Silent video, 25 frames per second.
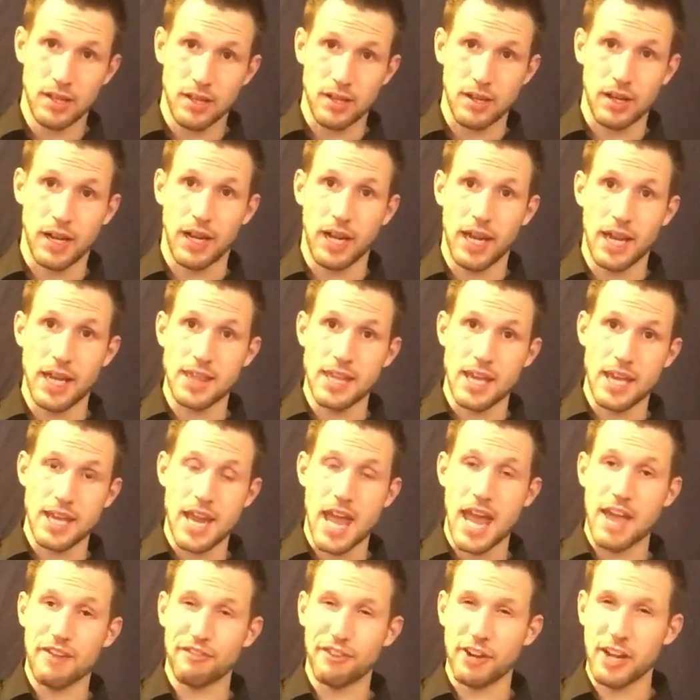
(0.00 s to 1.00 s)
All right, and
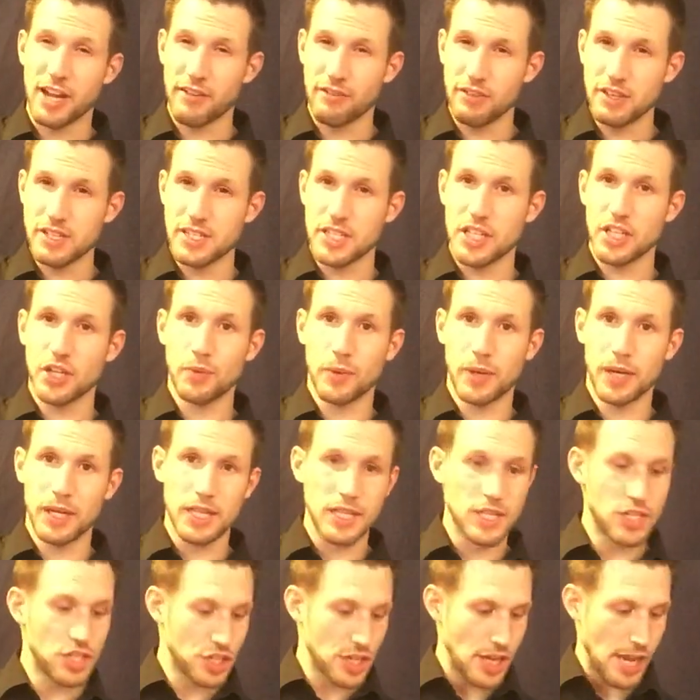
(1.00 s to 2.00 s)
then for every single one of
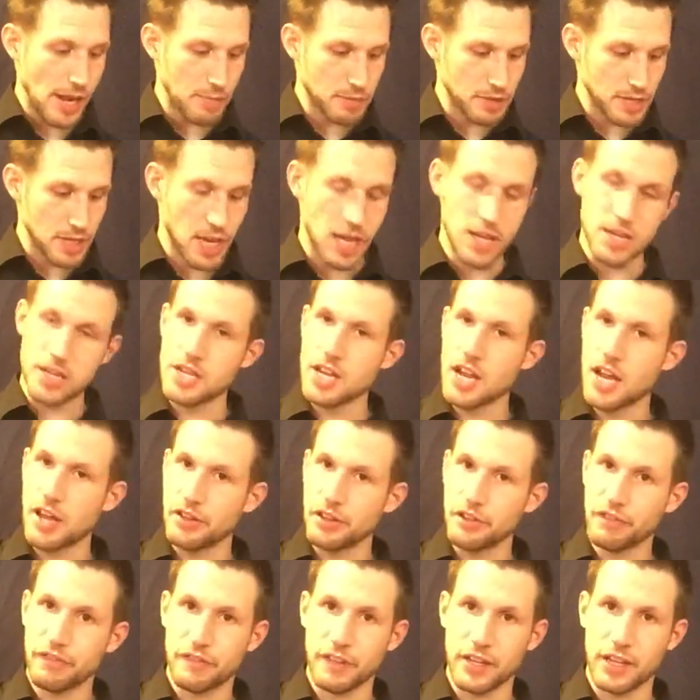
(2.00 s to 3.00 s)
these shapes,
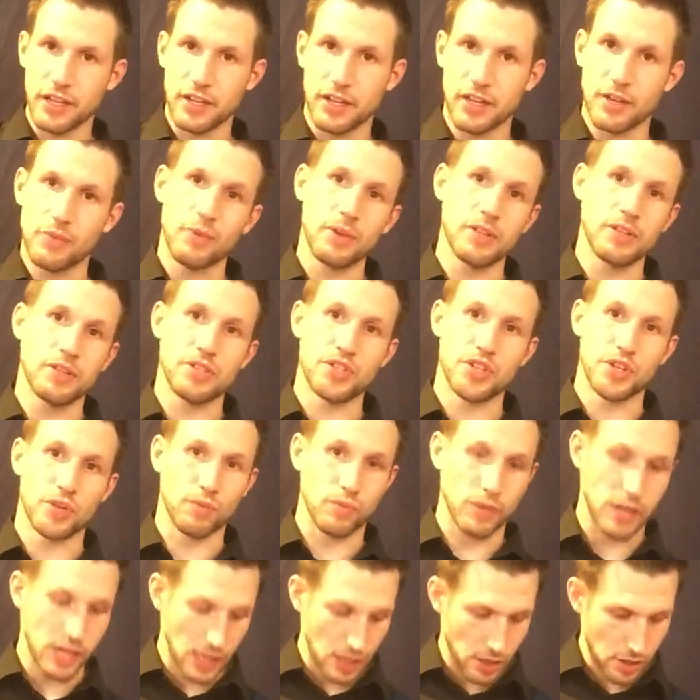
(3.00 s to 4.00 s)
another finger, whether it's your
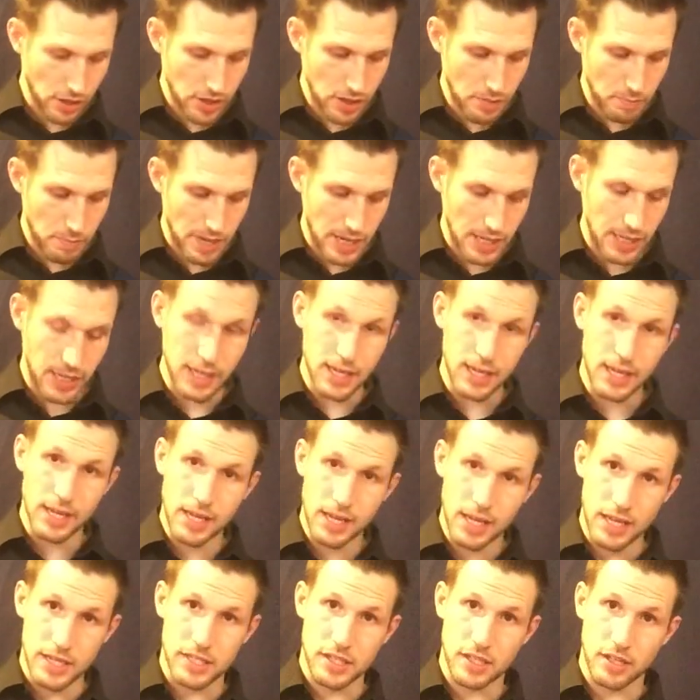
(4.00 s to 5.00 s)
ring or your pinky,
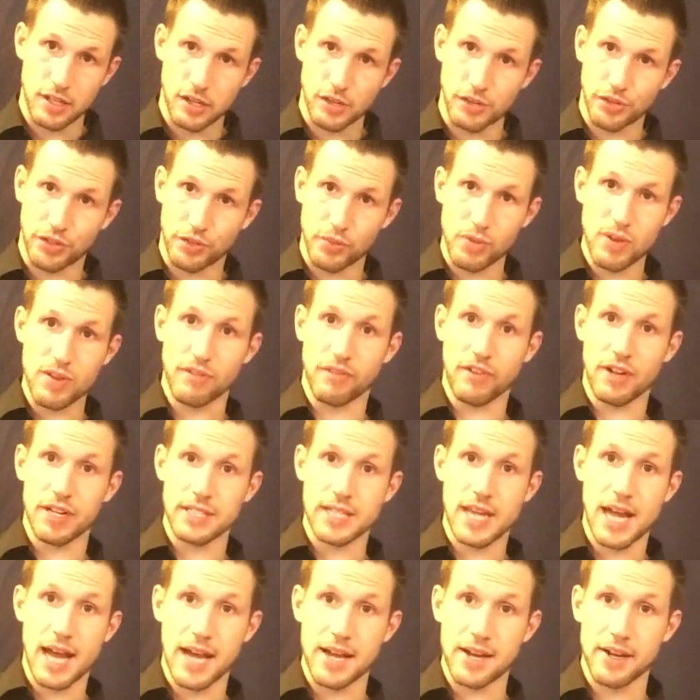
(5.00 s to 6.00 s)
is going to go 3
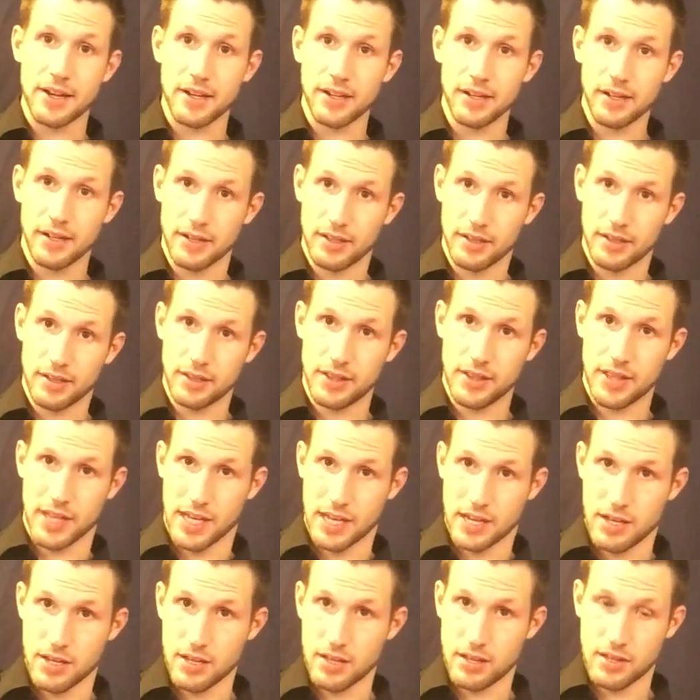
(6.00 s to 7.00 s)
frets higher
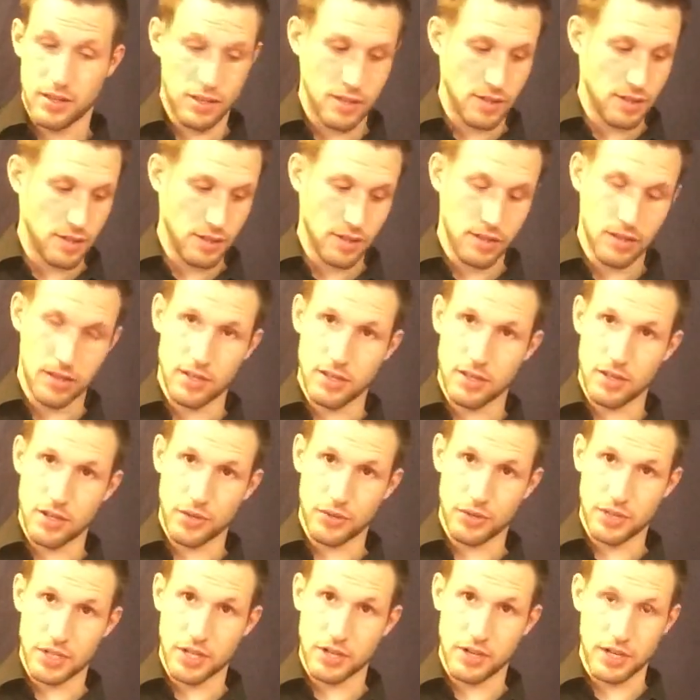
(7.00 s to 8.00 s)
than the
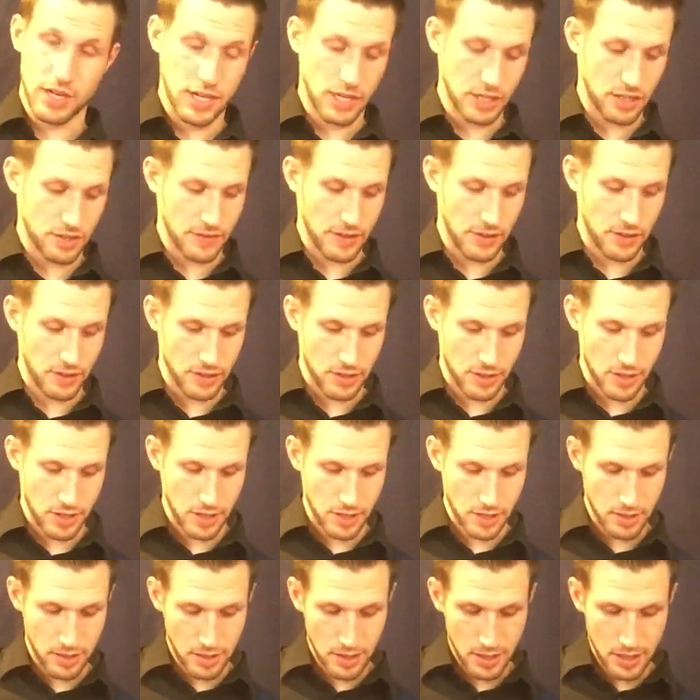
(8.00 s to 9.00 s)
note that your index finger is
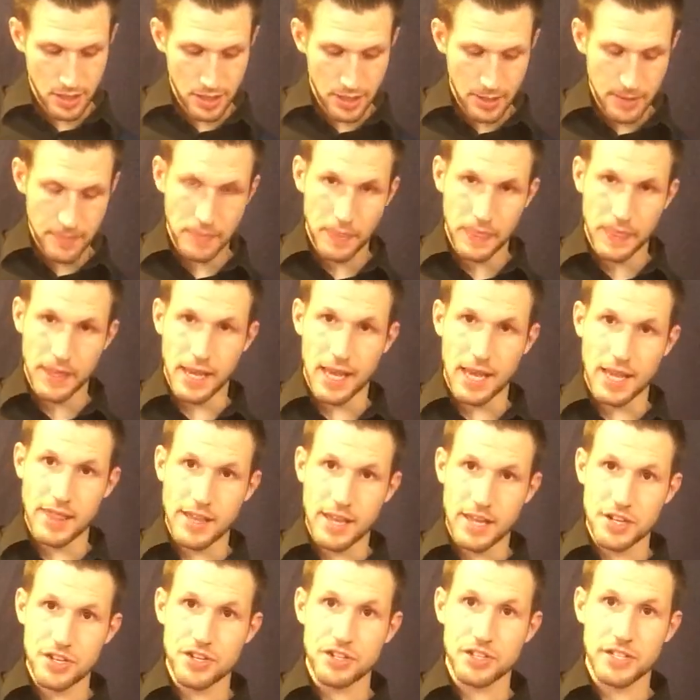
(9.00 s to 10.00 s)
on. And
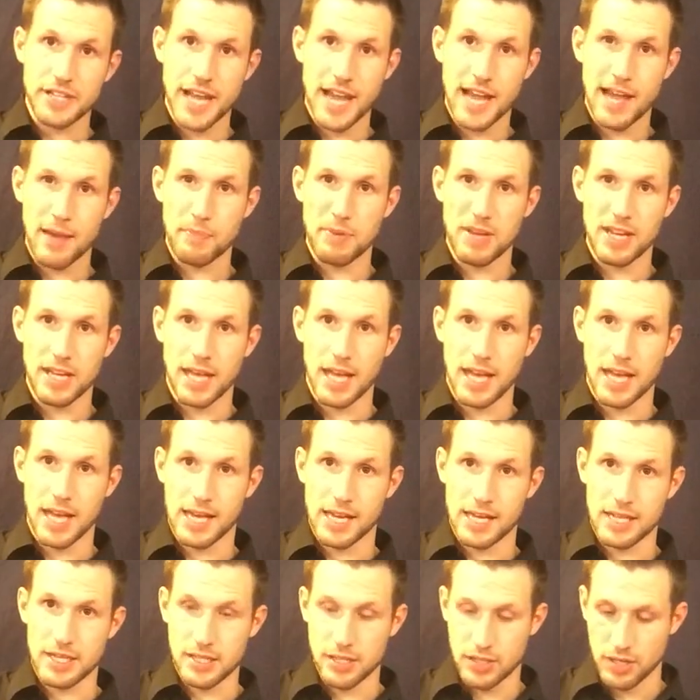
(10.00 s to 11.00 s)
then your tapping
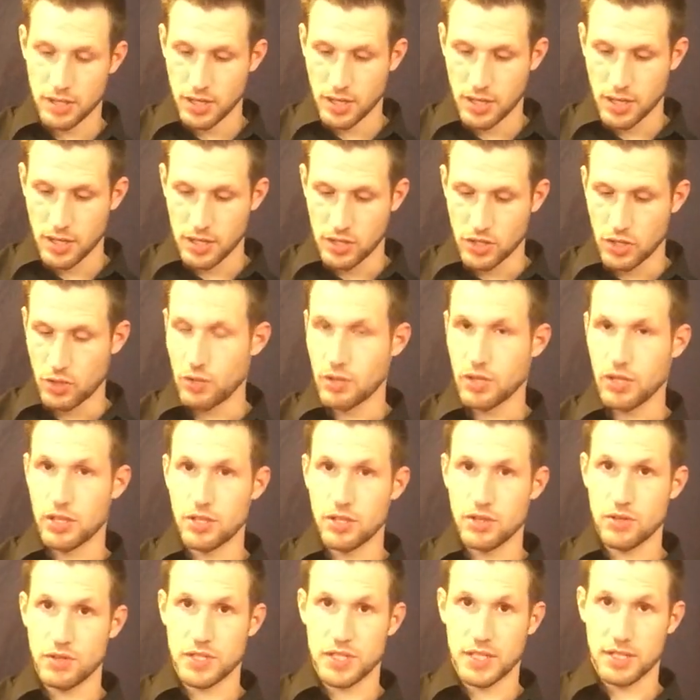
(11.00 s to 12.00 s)
hand, you can
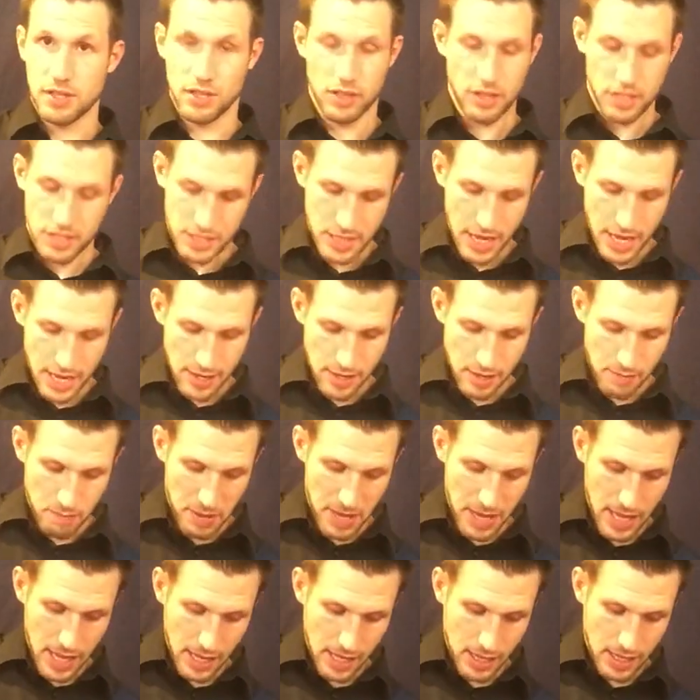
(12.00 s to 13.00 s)
use either the side of the
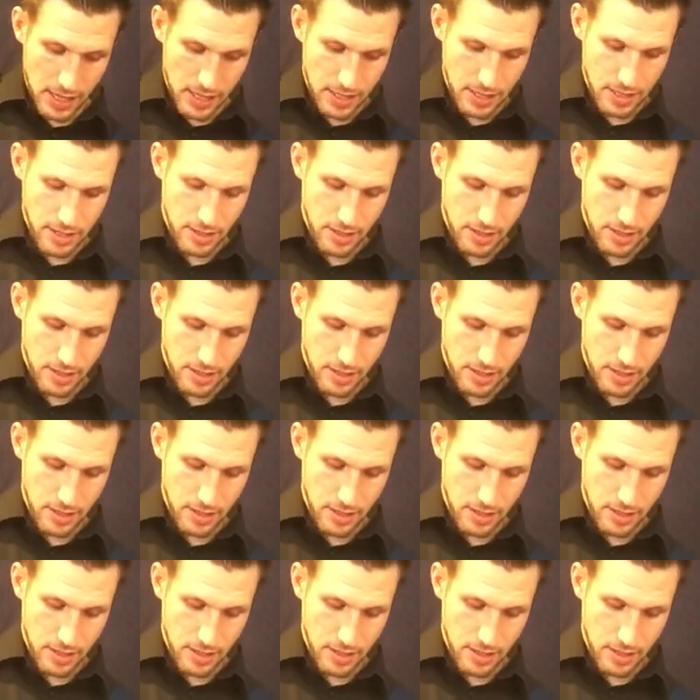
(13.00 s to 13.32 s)
pick,